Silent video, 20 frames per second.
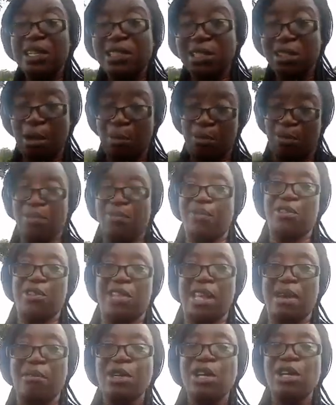something for
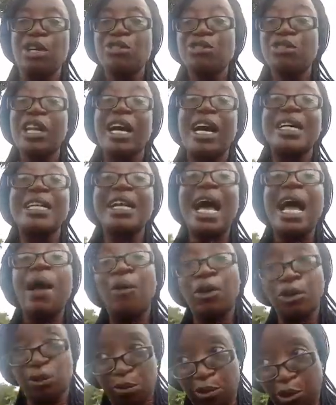them, so that I
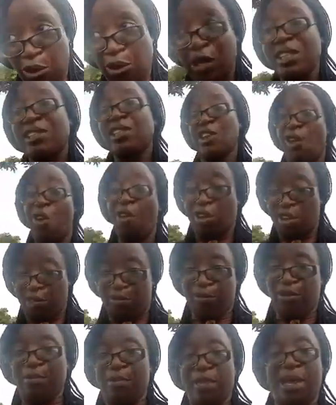want to be collecting honey
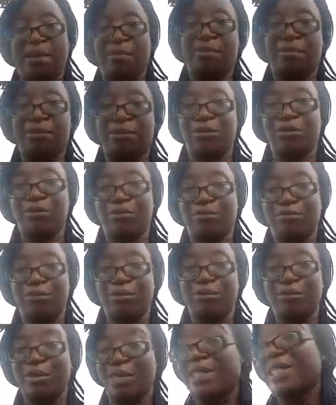from them,
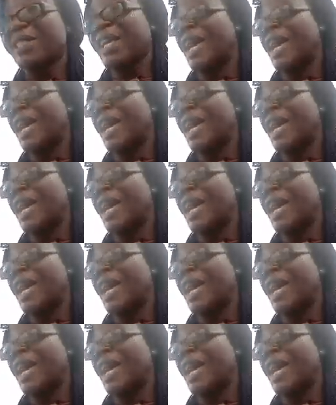since I